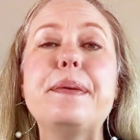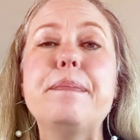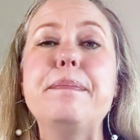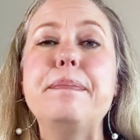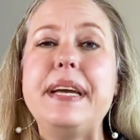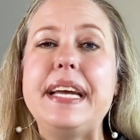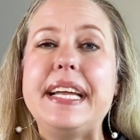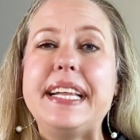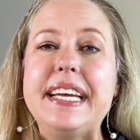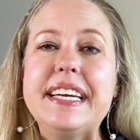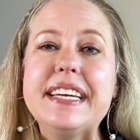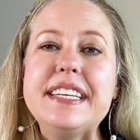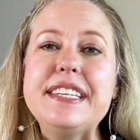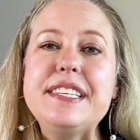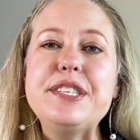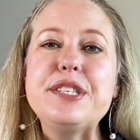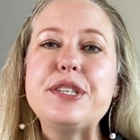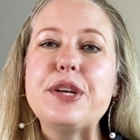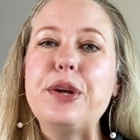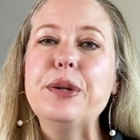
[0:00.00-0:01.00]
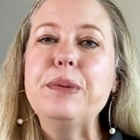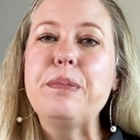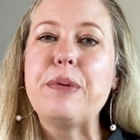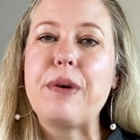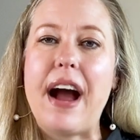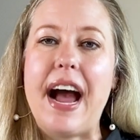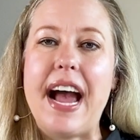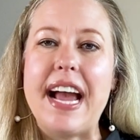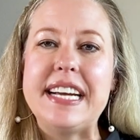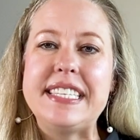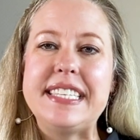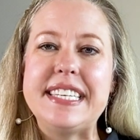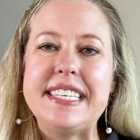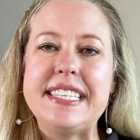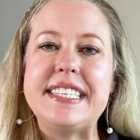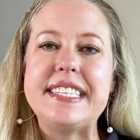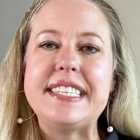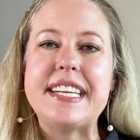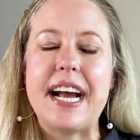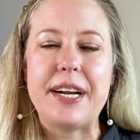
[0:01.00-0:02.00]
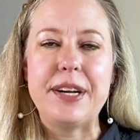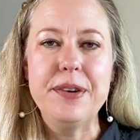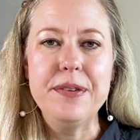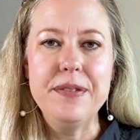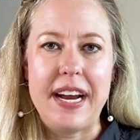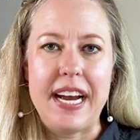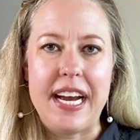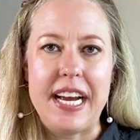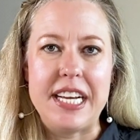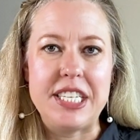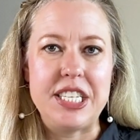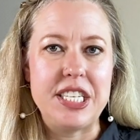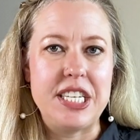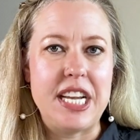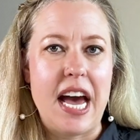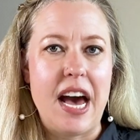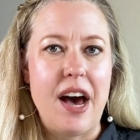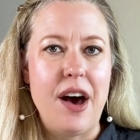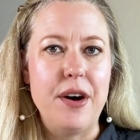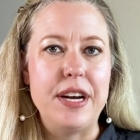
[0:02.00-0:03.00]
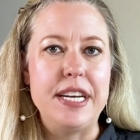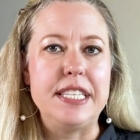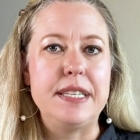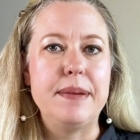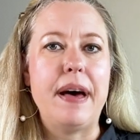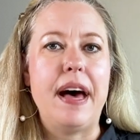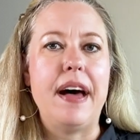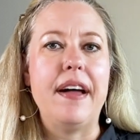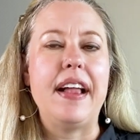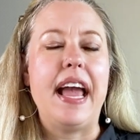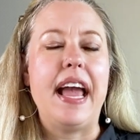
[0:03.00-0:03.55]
The median sold price in Steiner Ranch now is about